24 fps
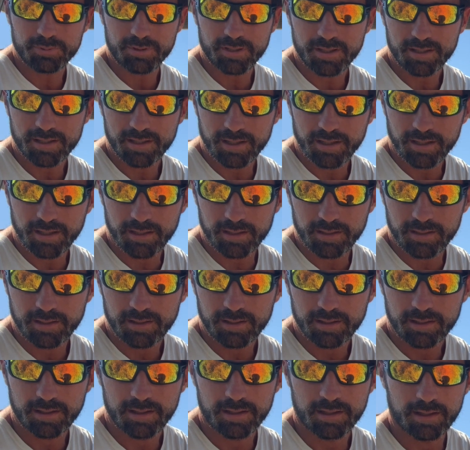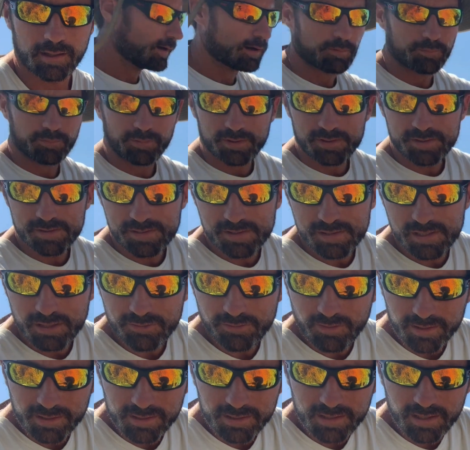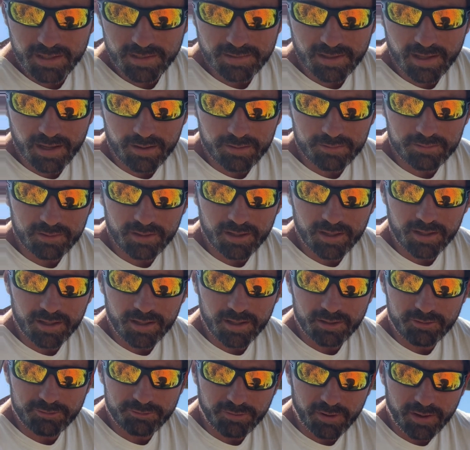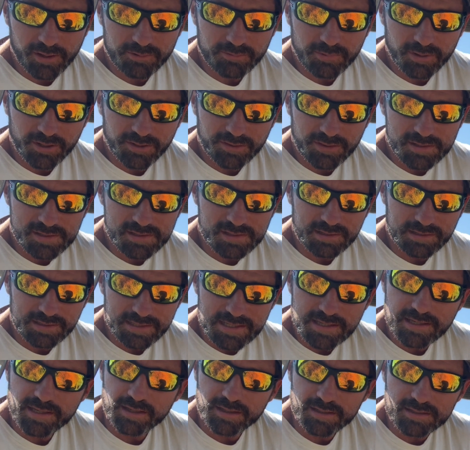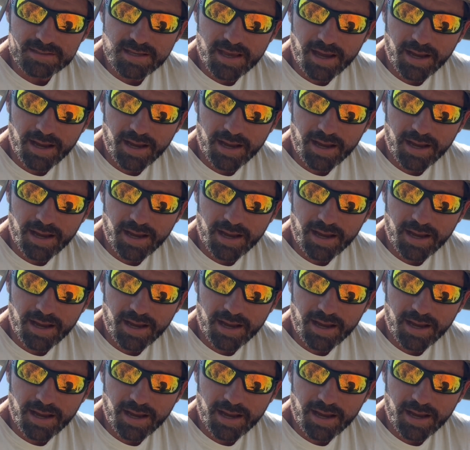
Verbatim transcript: bit, and um, see if I can get down and find where this leak is